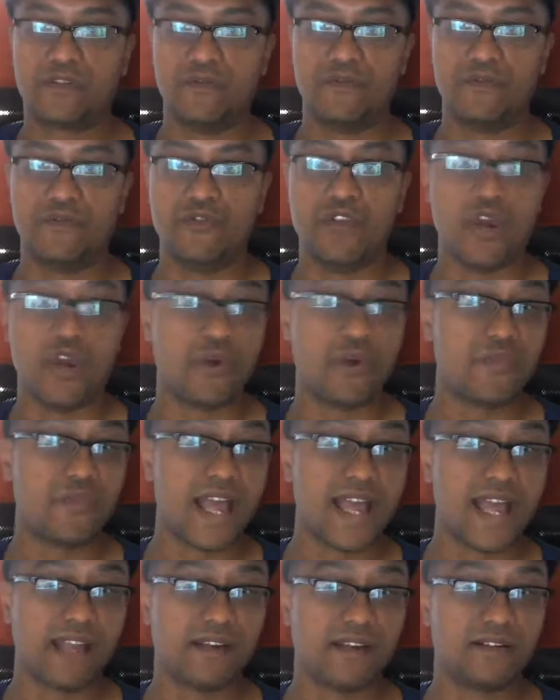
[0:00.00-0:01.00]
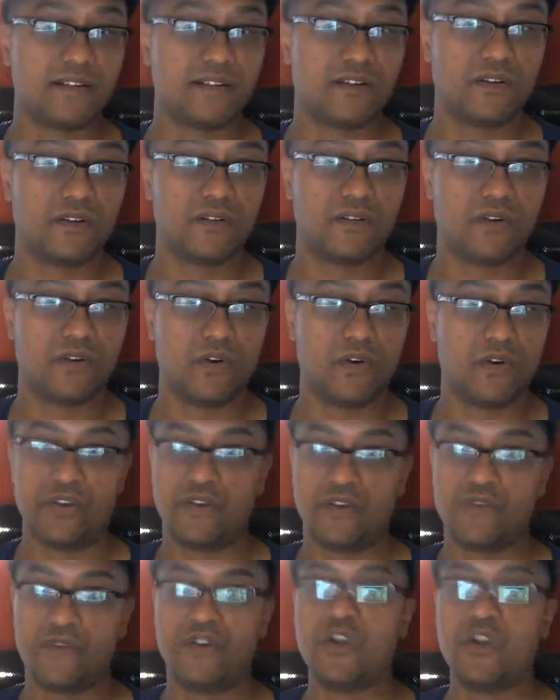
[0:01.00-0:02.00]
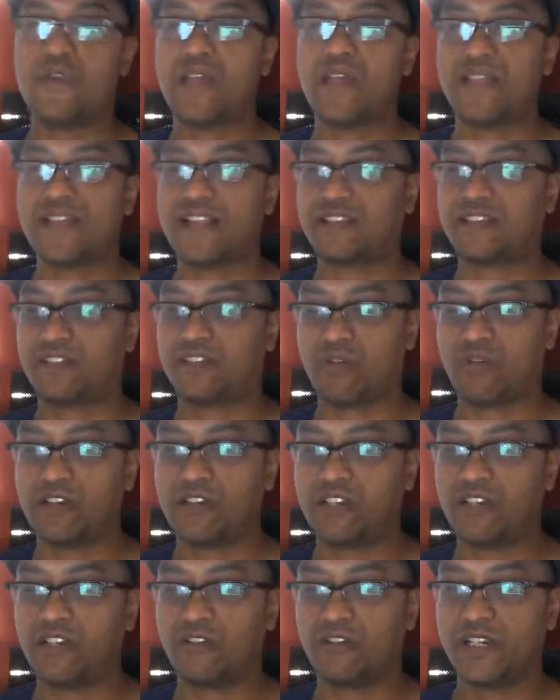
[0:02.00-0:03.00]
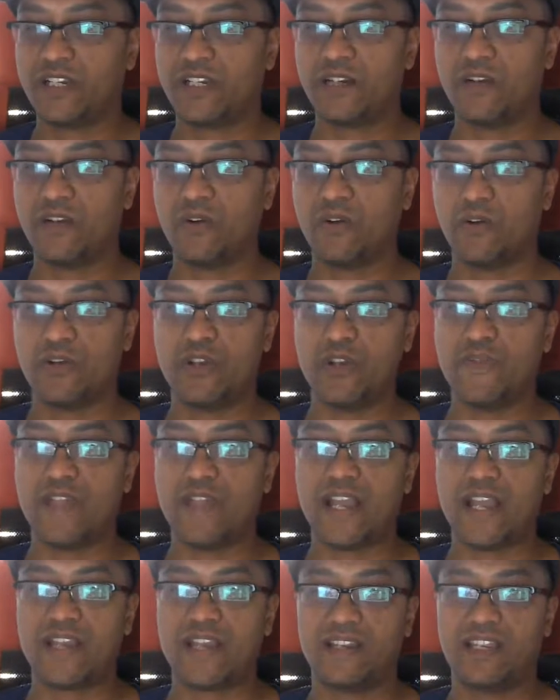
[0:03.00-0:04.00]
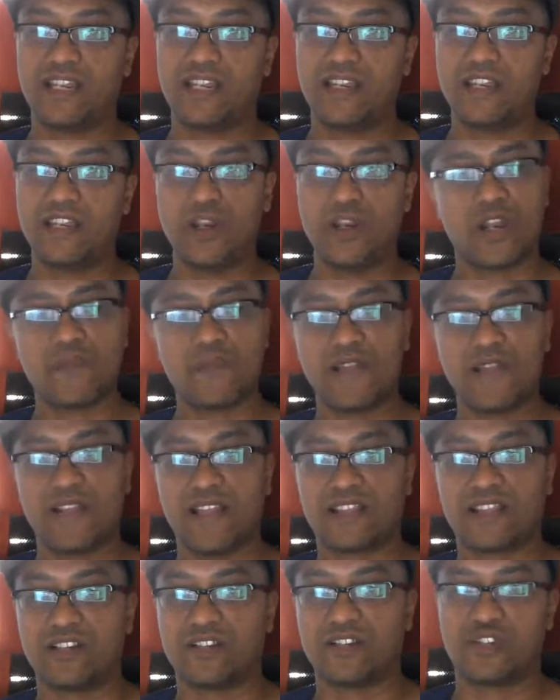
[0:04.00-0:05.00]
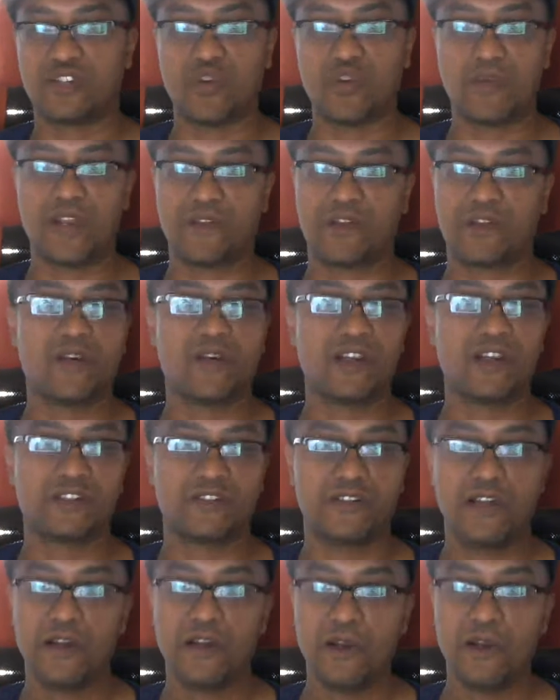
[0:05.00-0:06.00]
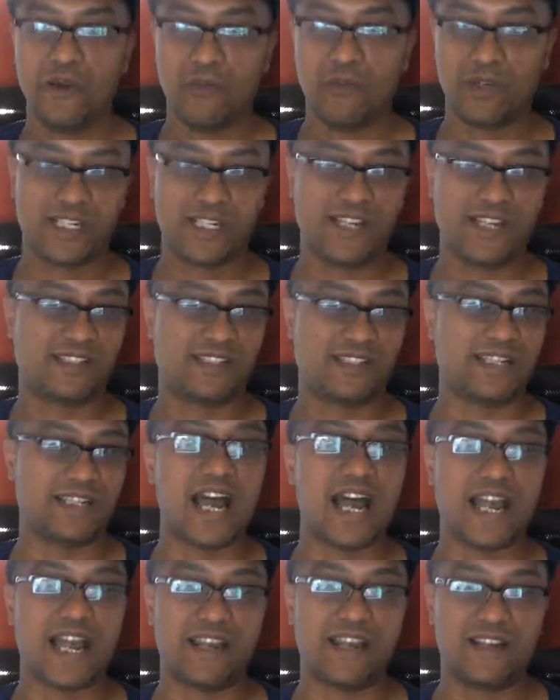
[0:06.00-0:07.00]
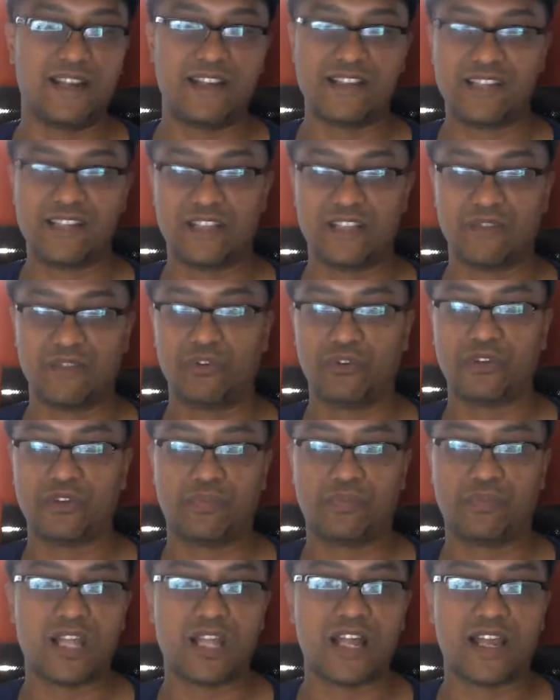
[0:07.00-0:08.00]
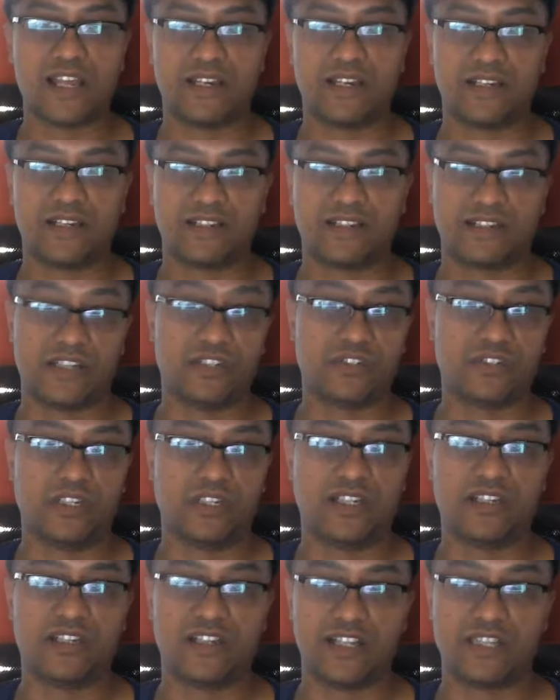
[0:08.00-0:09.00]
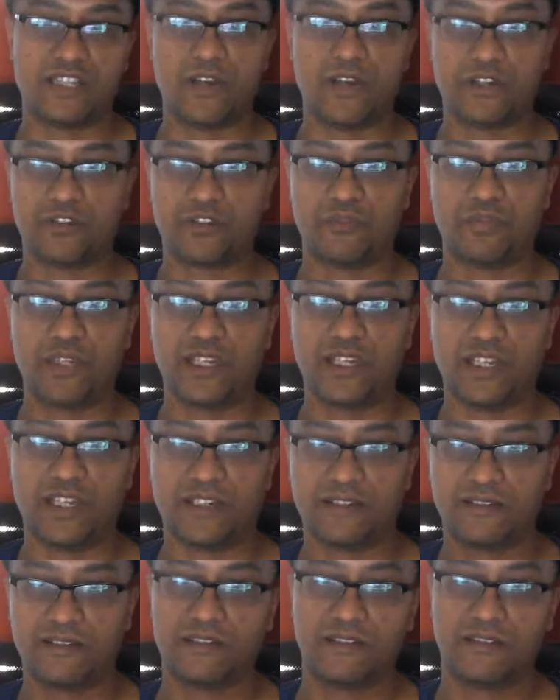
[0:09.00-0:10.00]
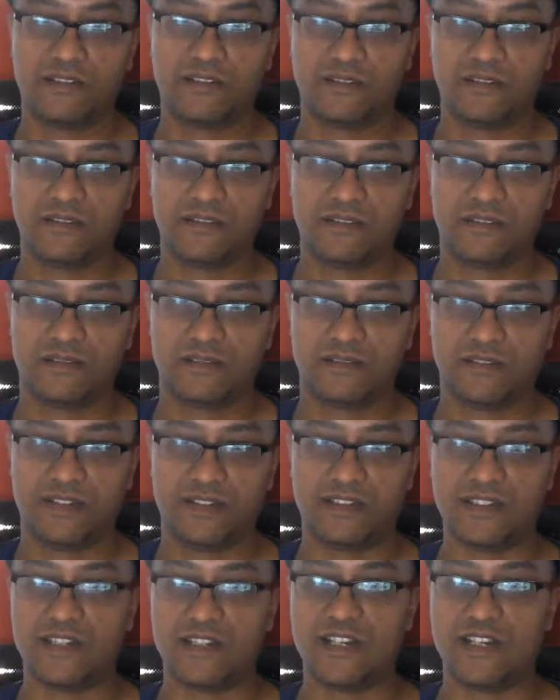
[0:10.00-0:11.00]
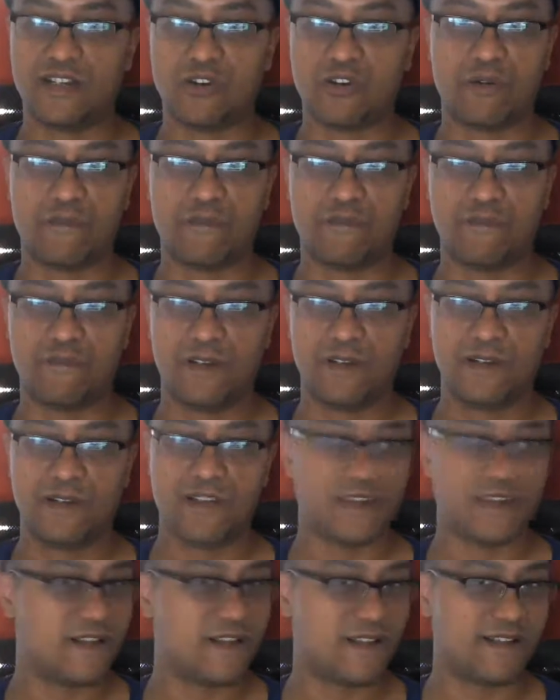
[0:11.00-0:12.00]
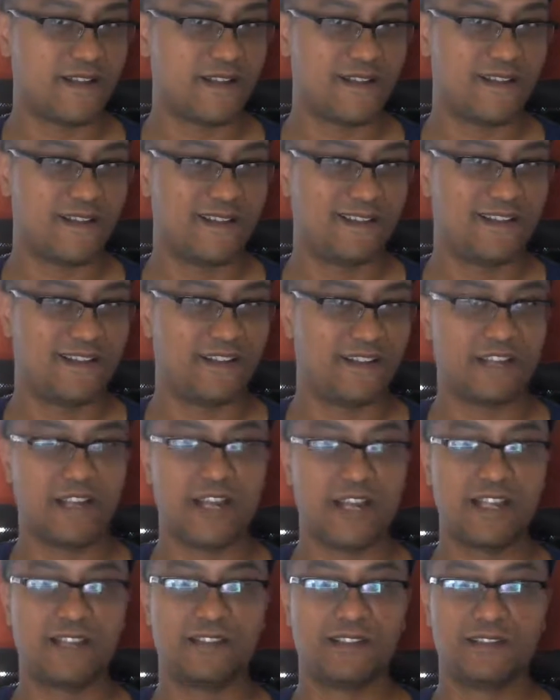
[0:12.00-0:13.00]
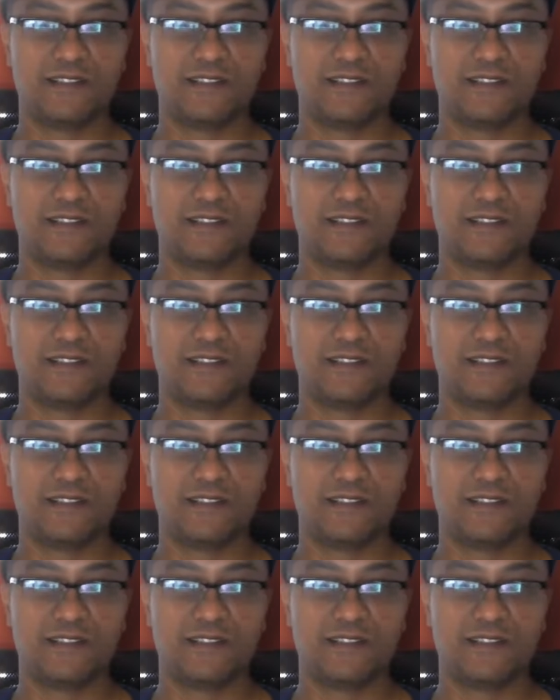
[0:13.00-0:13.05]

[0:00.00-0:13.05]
know that, or know that that's the criteria, or know that you know what I mean? Like, there's so many other questions. Once you get to God and you say the rules don't apply, essentially, it's special pleading. Is it, or is it not?